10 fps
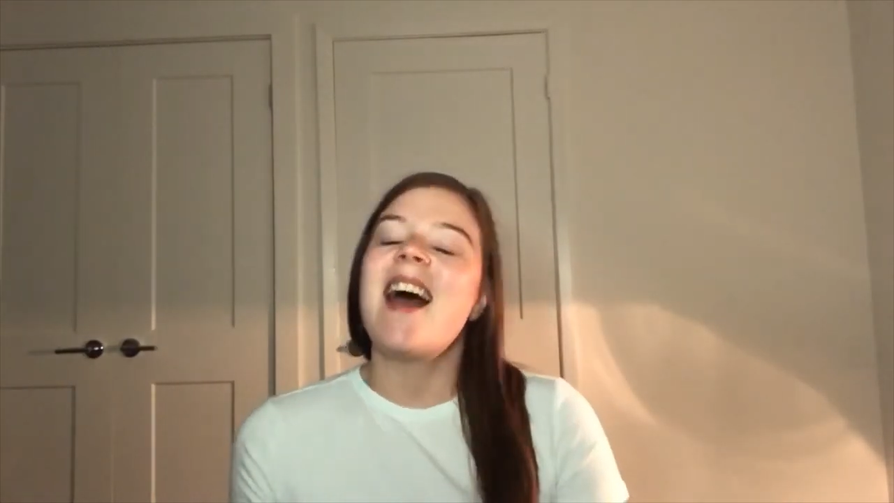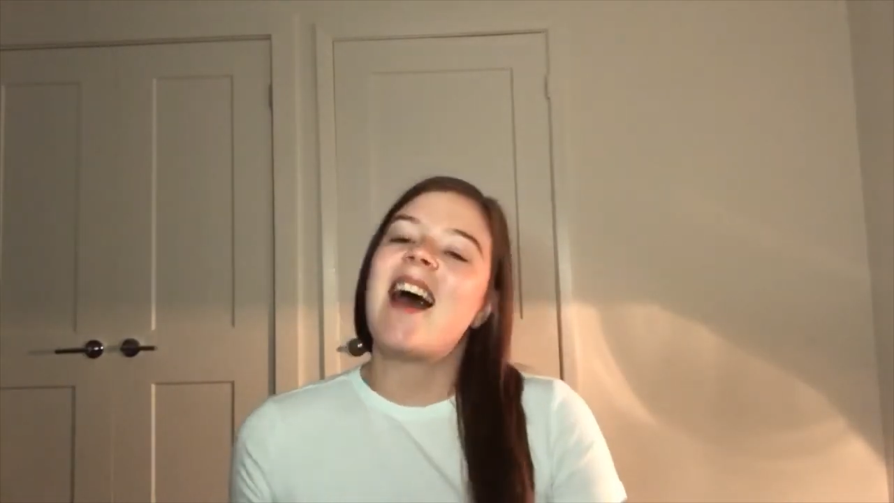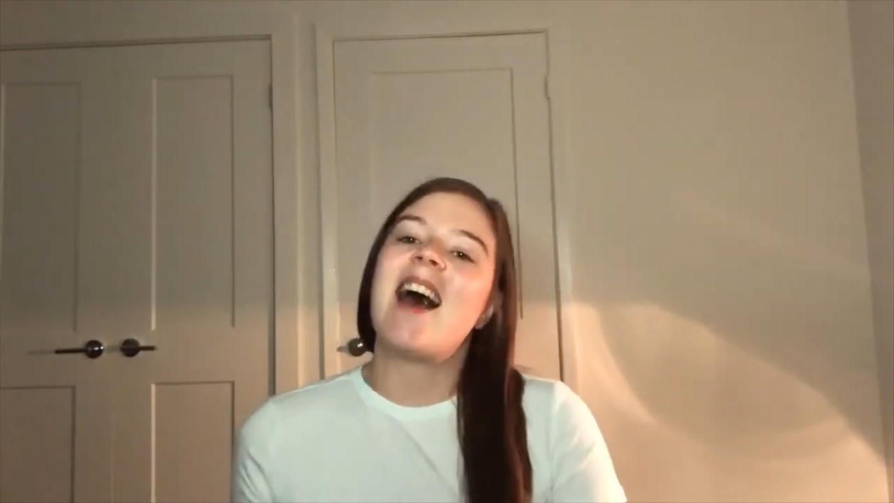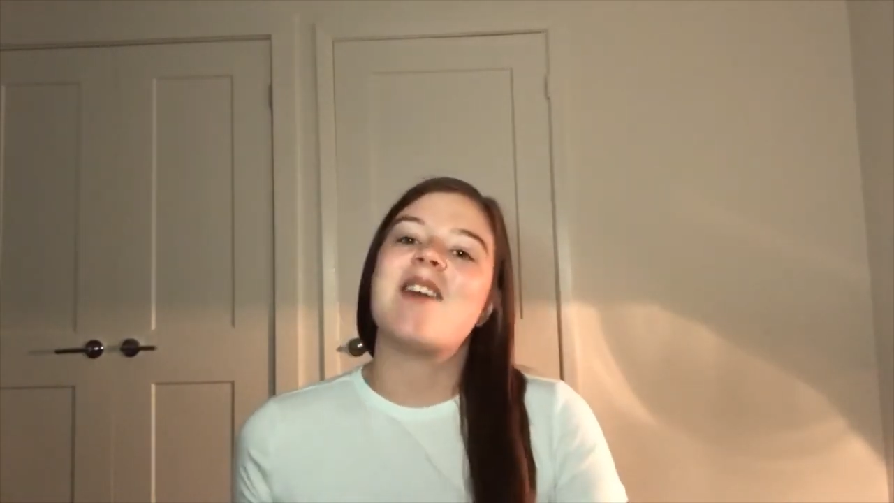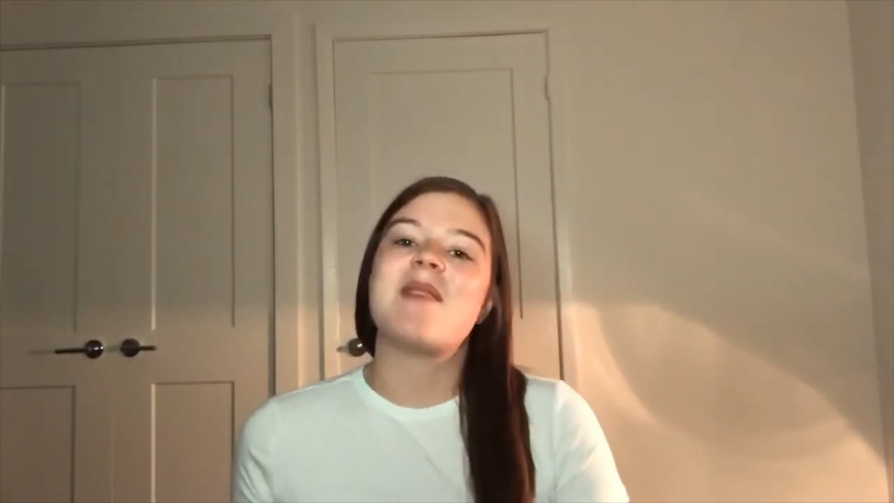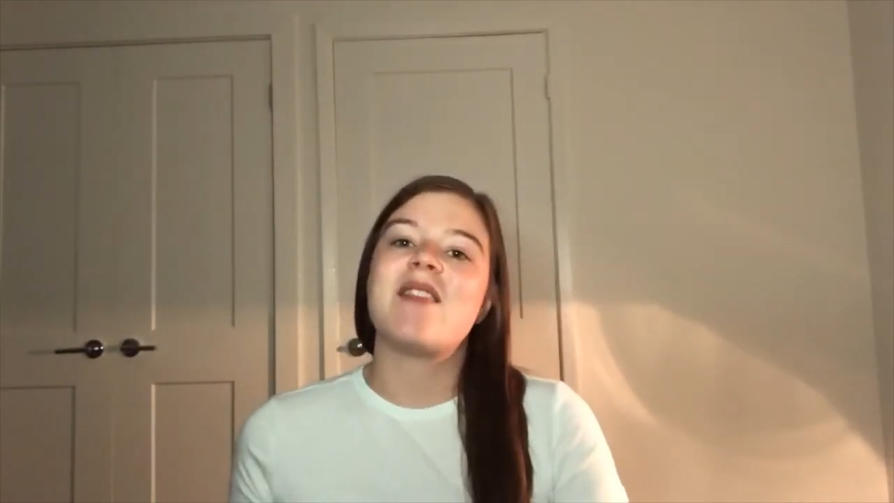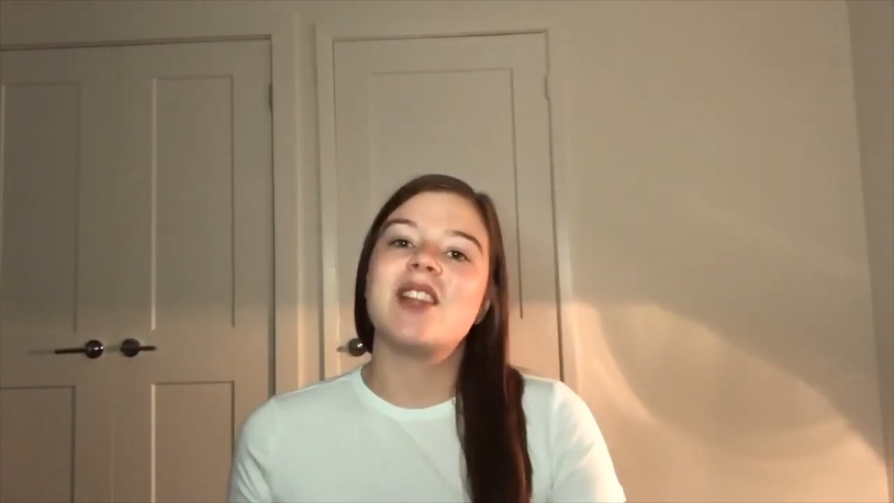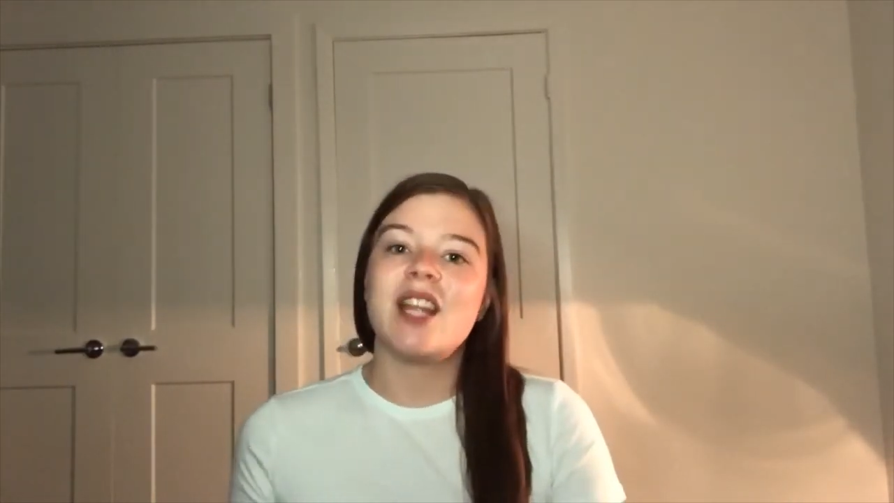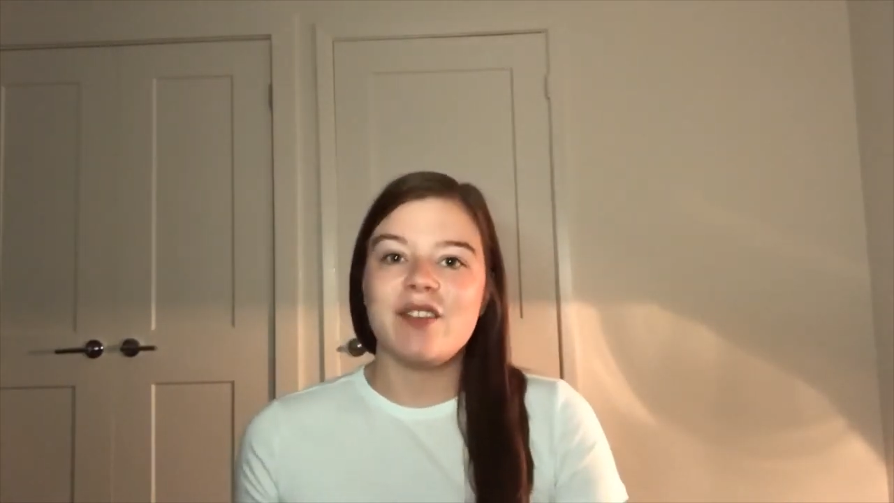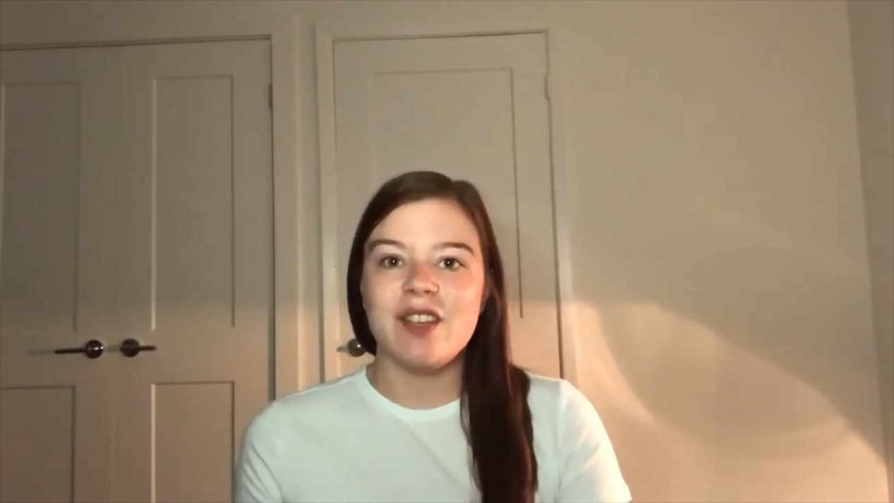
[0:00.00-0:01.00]
I have a
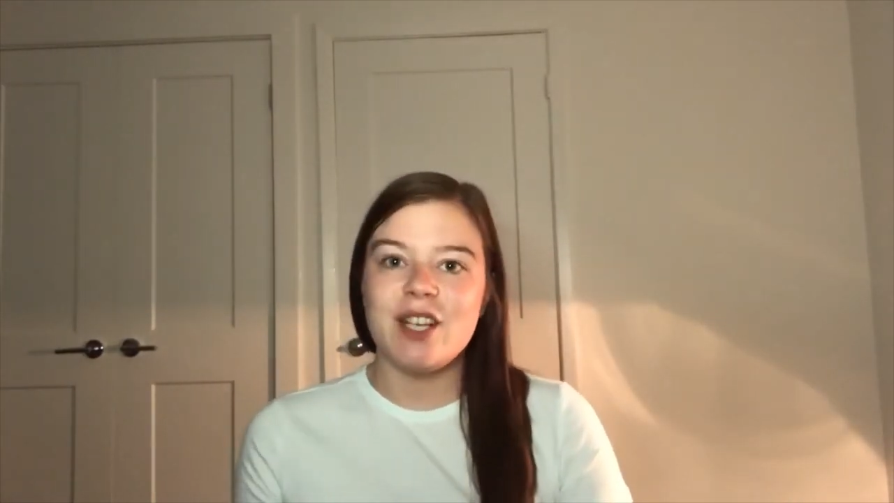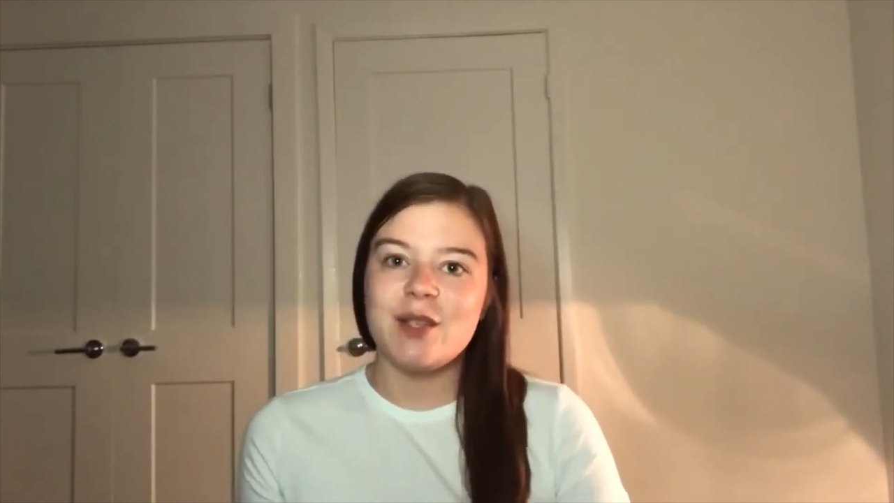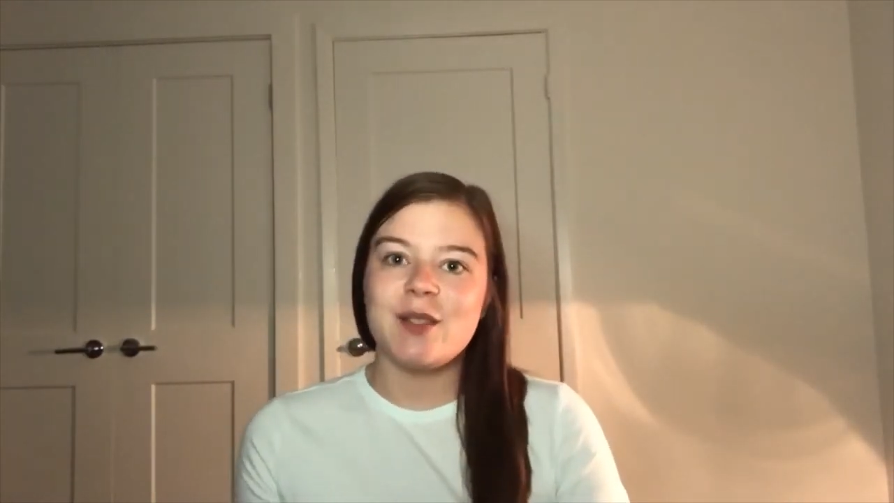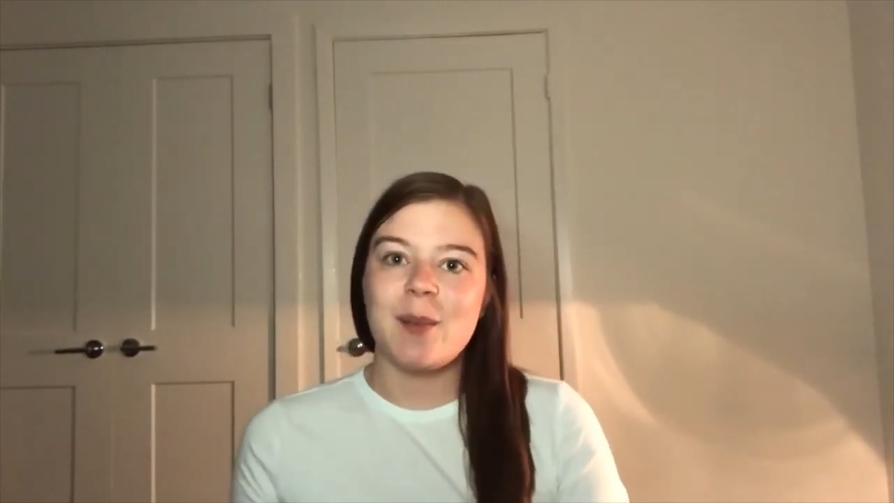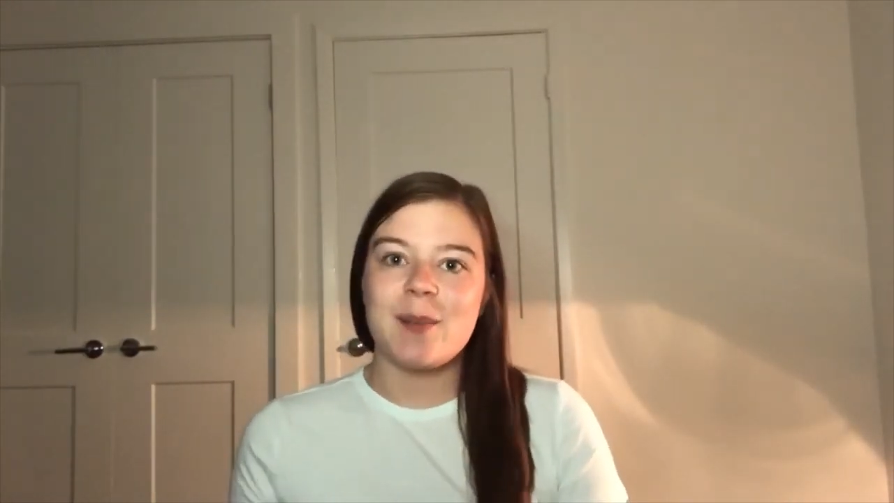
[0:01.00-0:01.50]
lot of videos